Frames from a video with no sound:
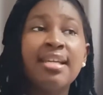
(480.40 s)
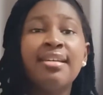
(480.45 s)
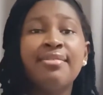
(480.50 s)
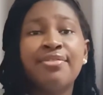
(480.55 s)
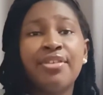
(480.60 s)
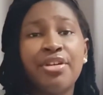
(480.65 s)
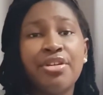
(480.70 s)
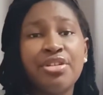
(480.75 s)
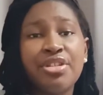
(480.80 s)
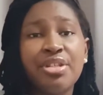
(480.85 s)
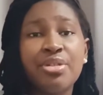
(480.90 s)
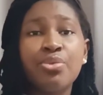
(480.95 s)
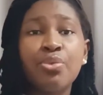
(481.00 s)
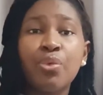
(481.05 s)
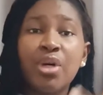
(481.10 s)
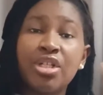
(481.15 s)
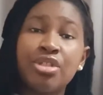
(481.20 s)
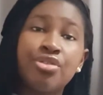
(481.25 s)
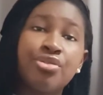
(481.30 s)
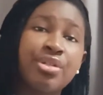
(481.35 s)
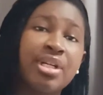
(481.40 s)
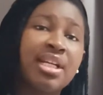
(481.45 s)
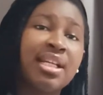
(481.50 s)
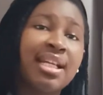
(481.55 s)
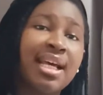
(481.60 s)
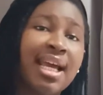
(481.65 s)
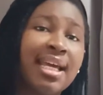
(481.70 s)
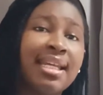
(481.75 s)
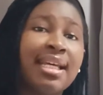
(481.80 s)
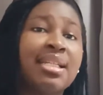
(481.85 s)
If you're using 1 train
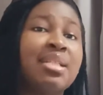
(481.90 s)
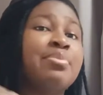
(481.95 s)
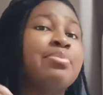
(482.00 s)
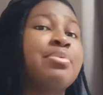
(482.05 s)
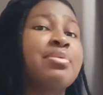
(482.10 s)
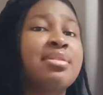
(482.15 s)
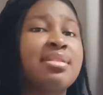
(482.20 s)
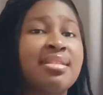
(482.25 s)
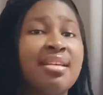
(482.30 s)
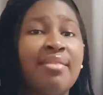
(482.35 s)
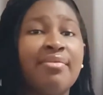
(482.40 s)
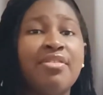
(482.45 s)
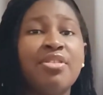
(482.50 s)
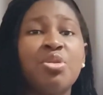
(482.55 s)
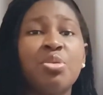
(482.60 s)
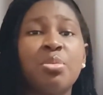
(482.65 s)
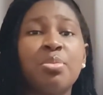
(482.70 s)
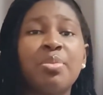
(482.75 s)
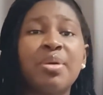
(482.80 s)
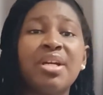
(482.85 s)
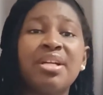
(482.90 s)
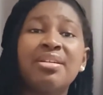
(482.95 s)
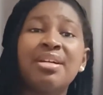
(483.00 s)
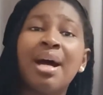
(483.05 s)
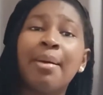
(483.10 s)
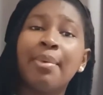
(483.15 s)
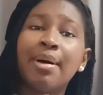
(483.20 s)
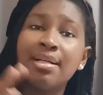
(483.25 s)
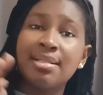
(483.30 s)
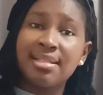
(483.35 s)
line and the bus service, you're paying
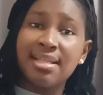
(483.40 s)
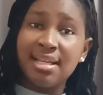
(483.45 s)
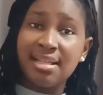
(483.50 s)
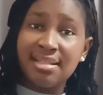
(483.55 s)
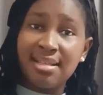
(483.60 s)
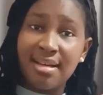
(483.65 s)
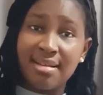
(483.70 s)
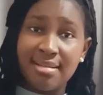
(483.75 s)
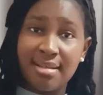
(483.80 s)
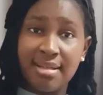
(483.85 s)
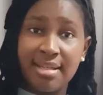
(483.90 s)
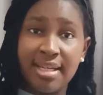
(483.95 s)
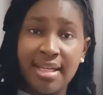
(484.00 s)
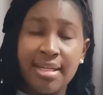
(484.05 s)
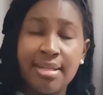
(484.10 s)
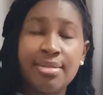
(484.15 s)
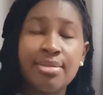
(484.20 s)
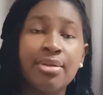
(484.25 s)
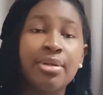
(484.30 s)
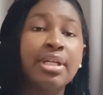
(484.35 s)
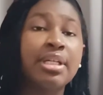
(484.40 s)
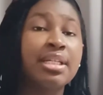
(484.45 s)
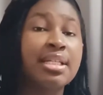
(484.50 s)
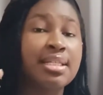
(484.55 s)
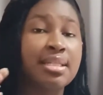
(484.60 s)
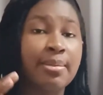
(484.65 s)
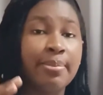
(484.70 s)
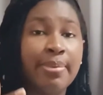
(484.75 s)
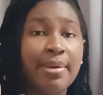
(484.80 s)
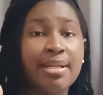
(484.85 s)
about 10,000 yen. So
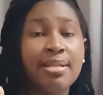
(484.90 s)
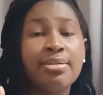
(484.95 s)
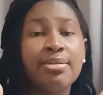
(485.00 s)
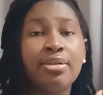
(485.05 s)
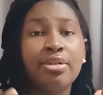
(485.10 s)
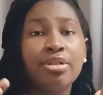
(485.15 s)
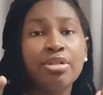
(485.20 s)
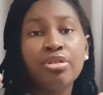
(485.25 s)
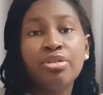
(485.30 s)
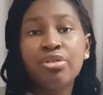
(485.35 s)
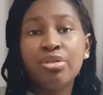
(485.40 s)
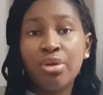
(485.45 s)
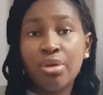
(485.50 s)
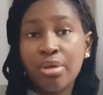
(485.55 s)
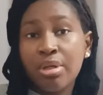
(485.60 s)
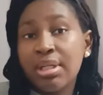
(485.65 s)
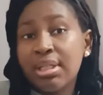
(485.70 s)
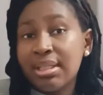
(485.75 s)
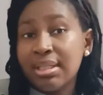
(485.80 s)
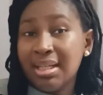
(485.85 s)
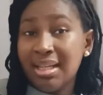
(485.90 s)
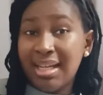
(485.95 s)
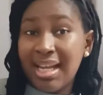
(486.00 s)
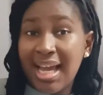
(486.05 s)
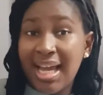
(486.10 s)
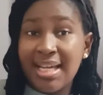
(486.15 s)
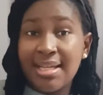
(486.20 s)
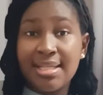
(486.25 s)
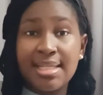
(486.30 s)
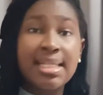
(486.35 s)
this depends on the
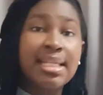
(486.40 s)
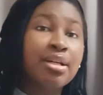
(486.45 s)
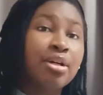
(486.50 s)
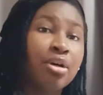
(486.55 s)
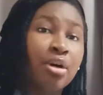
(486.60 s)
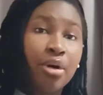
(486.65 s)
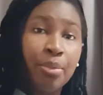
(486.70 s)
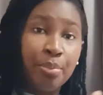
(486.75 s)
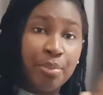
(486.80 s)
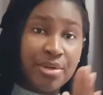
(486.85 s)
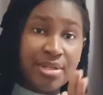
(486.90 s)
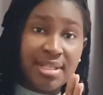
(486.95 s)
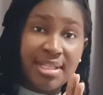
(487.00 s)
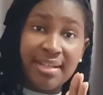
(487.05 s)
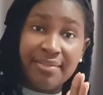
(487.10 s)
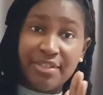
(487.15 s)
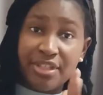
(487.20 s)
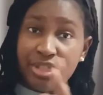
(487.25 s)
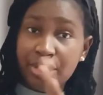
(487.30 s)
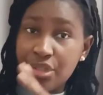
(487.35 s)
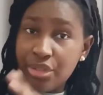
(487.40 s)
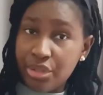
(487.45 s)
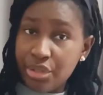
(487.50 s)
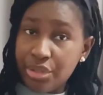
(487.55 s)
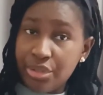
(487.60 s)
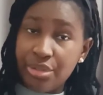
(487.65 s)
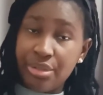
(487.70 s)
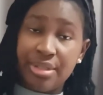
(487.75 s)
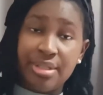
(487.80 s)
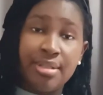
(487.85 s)
lines or bus service you're
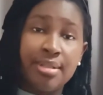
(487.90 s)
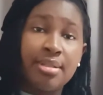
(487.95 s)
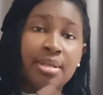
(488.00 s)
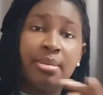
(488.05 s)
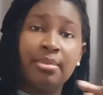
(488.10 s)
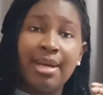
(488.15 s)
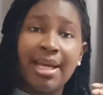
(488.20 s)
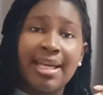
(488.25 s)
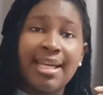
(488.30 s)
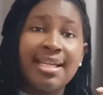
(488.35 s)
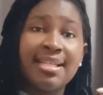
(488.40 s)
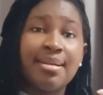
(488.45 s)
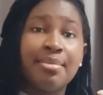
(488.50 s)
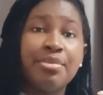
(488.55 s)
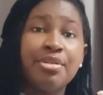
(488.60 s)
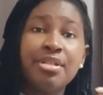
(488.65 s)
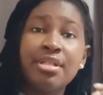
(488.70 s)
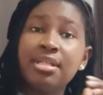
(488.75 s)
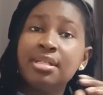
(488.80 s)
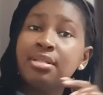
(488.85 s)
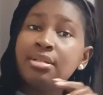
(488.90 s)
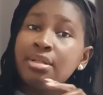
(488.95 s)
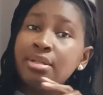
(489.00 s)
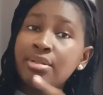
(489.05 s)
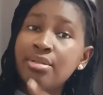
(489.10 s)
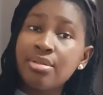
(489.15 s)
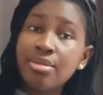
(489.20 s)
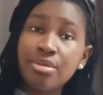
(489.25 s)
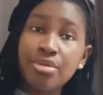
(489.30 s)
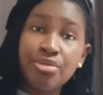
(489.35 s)
using. So in my case, I'm using
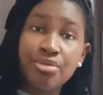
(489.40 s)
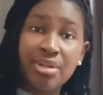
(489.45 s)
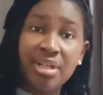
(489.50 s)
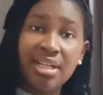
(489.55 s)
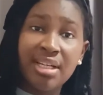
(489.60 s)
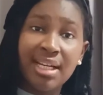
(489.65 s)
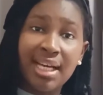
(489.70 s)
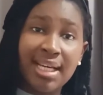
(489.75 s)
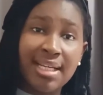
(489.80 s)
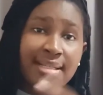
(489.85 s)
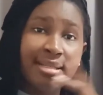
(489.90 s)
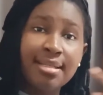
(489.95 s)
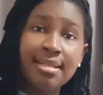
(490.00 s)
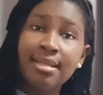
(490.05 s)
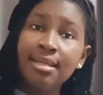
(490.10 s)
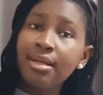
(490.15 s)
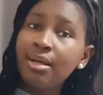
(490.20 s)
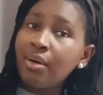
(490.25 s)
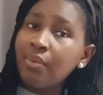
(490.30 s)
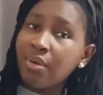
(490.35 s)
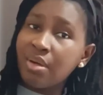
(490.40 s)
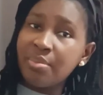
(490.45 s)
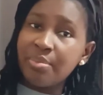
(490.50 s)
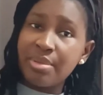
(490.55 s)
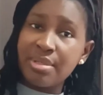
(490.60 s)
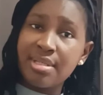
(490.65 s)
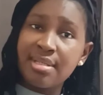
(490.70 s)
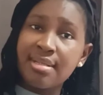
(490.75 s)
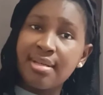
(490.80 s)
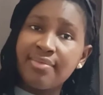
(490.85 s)
2 train lines, 1
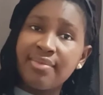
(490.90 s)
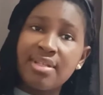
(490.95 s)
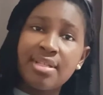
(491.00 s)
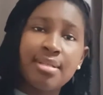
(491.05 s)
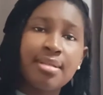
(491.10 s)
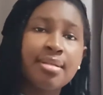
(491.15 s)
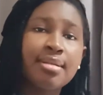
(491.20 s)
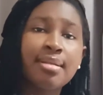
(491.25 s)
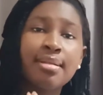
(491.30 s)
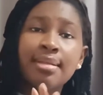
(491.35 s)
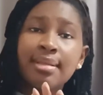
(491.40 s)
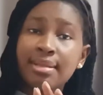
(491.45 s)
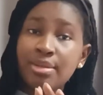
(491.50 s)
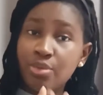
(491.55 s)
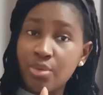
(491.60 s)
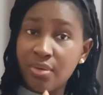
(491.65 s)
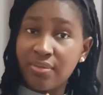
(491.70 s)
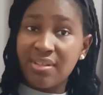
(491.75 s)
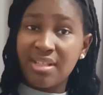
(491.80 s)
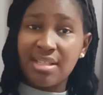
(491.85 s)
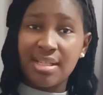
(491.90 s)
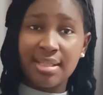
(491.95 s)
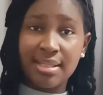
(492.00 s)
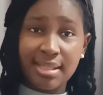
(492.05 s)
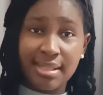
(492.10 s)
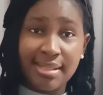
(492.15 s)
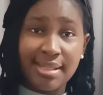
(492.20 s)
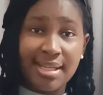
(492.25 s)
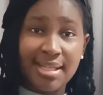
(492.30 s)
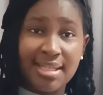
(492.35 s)
bus service,
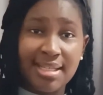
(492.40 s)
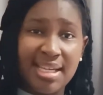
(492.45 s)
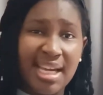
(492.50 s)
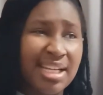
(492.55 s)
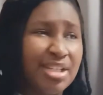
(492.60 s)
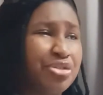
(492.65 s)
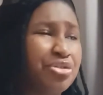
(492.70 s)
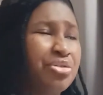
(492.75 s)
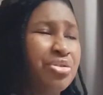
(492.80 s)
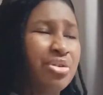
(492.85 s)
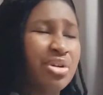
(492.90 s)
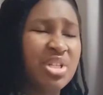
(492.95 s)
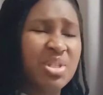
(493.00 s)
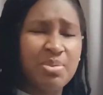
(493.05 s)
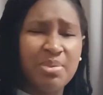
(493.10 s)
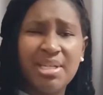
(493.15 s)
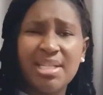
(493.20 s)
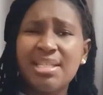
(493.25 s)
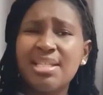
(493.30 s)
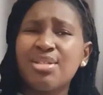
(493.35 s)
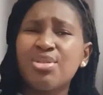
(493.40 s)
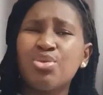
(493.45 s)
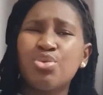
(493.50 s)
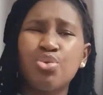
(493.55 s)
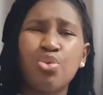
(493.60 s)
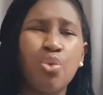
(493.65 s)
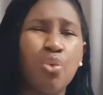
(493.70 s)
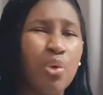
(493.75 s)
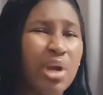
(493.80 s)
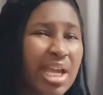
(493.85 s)
12,330, and trust me, this is
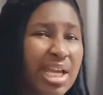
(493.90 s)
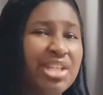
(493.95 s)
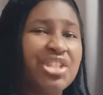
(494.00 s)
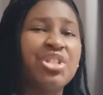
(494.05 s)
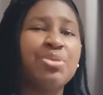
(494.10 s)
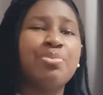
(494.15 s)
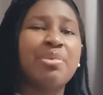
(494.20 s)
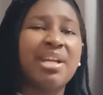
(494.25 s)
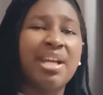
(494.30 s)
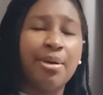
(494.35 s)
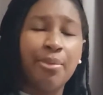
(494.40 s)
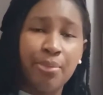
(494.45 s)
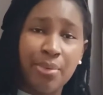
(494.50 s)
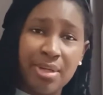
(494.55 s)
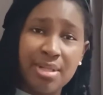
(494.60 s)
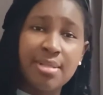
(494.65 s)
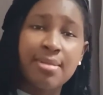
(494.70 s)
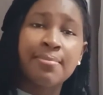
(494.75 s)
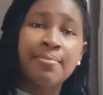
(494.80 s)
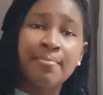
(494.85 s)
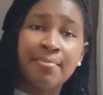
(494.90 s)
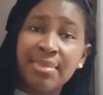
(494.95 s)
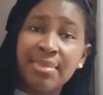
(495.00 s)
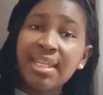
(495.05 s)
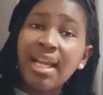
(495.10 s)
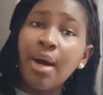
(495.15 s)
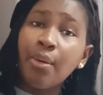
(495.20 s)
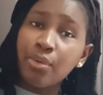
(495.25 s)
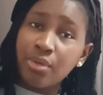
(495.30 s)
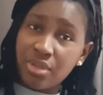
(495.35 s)
way cheaper than what
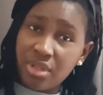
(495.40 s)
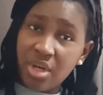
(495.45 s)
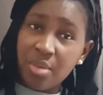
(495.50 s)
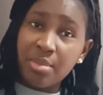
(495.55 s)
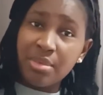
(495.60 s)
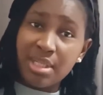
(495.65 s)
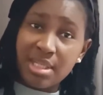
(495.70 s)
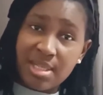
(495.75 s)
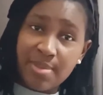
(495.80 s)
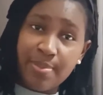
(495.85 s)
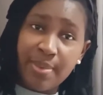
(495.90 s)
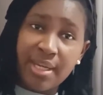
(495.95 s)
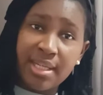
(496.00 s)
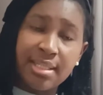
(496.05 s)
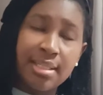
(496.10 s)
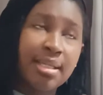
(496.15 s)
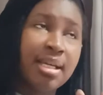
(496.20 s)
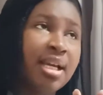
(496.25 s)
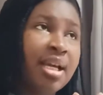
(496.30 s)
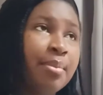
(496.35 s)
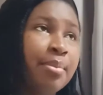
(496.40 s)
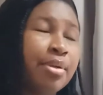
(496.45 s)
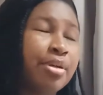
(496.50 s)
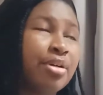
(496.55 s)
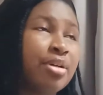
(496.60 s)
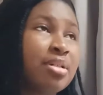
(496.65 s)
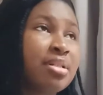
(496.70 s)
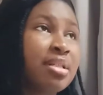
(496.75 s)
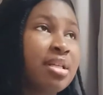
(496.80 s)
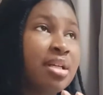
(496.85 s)
I would normally spend,
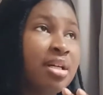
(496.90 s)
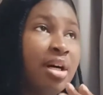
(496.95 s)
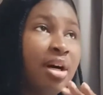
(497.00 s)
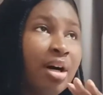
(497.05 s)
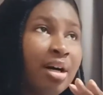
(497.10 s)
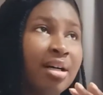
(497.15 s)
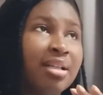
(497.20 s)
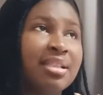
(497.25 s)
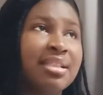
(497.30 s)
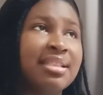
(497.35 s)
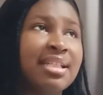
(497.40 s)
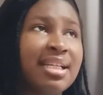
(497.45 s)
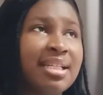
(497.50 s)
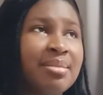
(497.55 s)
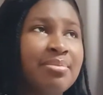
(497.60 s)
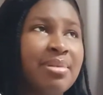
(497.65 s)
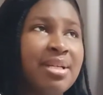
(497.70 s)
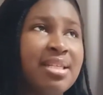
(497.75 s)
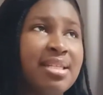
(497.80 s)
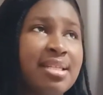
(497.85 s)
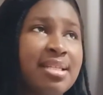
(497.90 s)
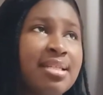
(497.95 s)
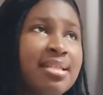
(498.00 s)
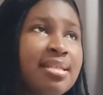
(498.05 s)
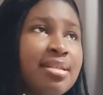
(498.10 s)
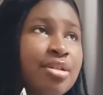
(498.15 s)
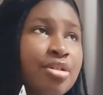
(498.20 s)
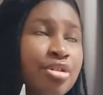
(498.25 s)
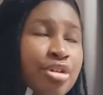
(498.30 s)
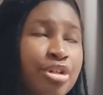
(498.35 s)
because on a daily
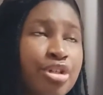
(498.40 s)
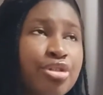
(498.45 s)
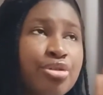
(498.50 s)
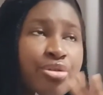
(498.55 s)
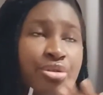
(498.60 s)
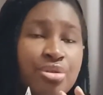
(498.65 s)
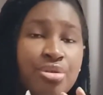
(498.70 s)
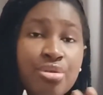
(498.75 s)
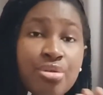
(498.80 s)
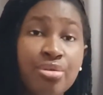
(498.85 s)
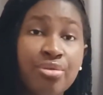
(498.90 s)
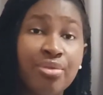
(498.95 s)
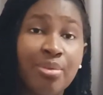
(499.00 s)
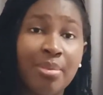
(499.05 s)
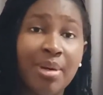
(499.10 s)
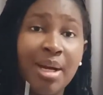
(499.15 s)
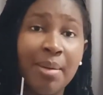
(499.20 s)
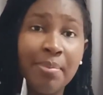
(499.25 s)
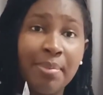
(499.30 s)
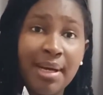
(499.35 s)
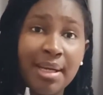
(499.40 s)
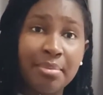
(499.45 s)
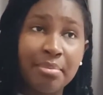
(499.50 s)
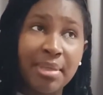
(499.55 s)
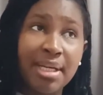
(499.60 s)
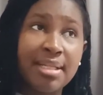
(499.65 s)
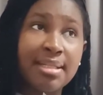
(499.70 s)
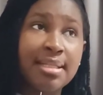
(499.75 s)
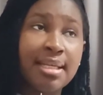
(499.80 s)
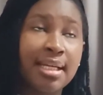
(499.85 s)
basis, going to school from my
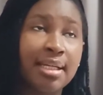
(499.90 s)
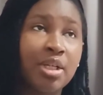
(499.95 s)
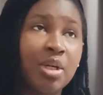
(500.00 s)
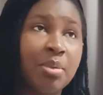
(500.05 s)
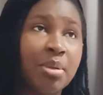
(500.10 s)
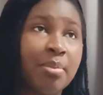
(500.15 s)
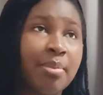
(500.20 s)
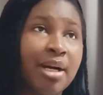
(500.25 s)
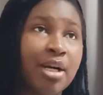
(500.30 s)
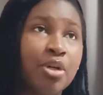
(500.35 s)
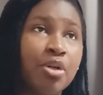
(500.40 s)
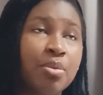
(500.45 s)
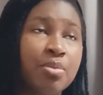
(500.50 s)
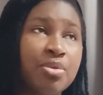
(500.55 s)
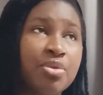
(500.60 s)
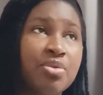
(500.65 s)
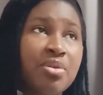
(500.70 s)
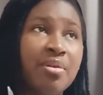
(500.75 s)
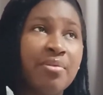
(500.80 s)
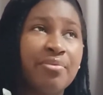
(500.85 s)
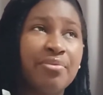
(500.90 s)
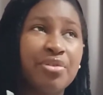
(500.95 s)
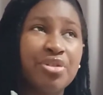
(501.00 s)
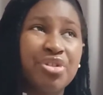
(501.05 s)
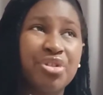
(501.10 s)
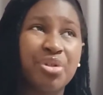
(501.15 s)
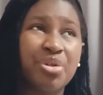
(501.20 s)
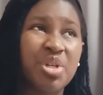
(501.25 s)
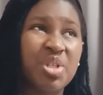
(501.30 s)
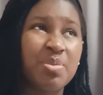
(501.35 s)
apartment and coming back home to and fro
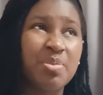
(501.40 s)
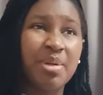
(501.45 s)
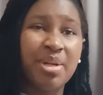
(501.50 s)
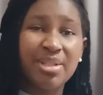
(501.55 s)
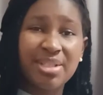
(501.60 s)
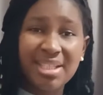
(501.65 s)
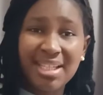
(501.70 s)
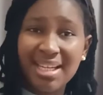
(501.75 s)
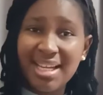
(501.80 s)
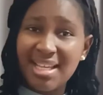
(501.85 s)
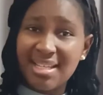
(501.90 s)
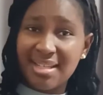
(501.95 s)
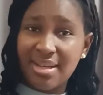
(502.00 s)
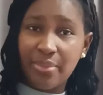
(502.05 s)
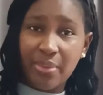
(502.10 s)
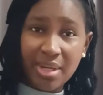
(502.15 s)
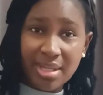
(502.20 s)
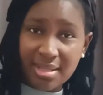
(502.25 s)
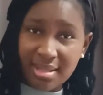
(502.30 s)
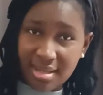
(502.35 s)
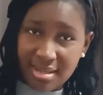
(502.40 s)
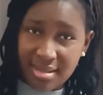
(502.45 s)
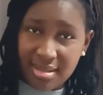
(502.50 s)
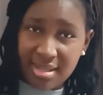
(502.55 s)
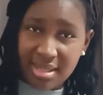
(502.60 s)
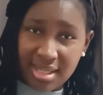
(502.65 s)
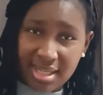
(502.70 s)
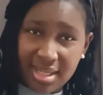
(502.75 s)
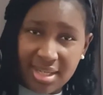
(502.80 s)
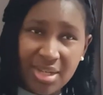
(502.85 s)
should cost me nothing less than 1,000
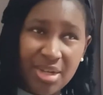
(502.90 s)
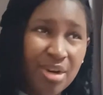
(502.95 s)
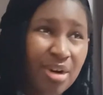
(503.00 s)
yen.